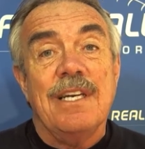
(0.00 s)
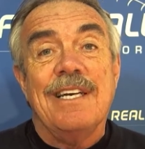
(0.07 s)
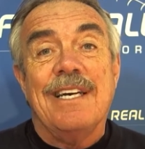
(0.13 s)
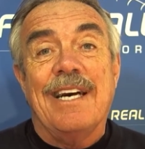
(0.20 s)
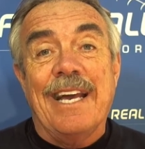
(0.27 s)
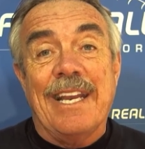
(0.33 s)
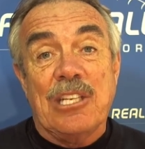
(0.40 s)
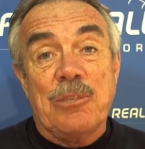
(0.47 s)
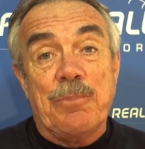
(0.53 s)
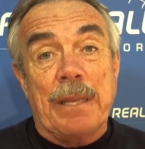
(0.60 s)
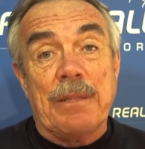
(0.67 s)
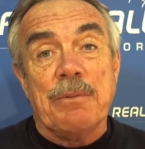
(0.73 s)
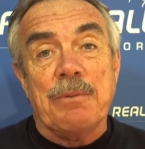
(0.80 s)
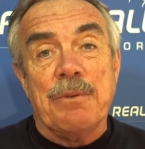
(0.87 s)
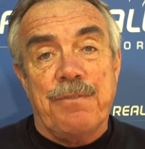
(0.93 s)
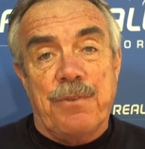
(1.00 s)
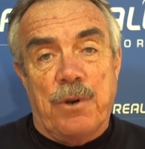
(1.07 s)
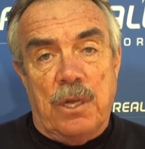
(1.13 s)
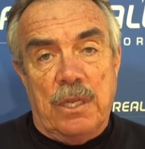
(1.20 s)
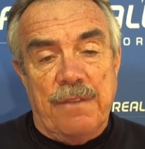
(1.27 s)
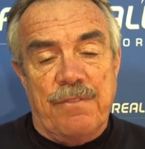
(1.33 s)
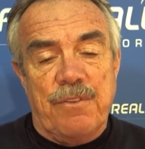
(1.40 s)
I'd expect them to
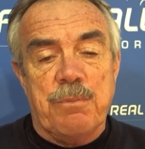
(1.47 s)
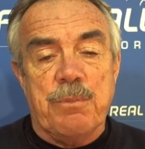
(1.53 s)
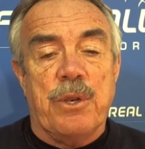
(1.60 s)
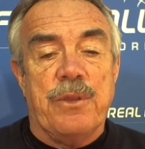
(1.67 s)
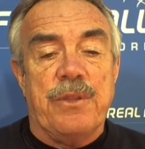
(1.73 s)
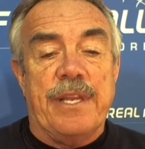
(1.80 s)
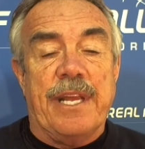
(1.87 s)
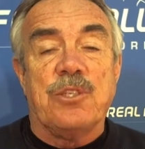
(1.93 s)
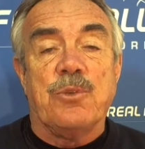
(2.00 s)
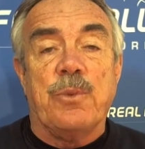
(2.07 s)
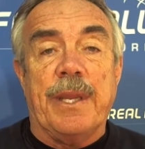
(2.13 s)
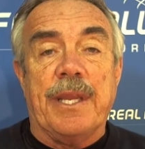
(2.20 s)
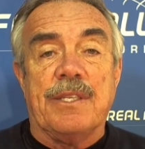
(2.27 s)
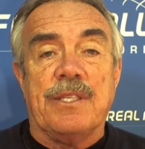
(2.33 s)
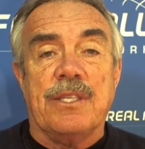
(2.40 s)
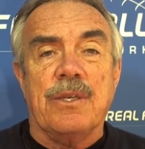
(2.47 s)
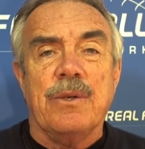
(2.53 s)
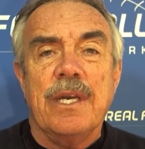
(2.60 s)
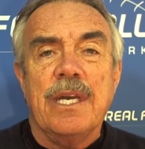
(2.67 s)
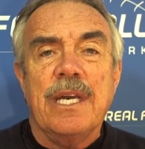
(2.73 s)
fall even more in the next week or two.